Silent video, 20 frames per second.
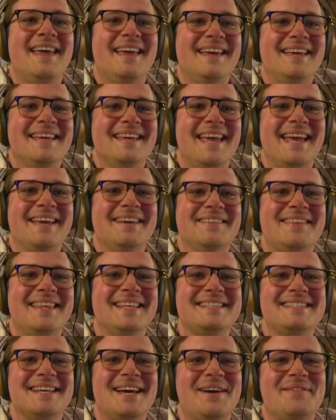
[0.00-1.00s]
Gave the
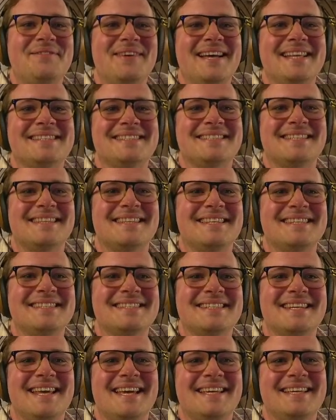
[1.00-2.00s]
top hats to the
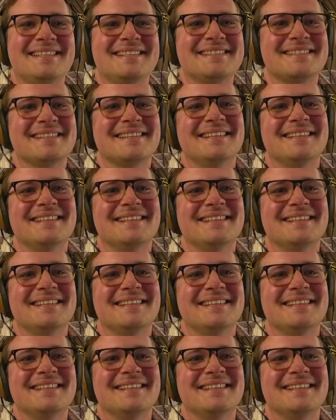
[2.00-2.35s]
snakes.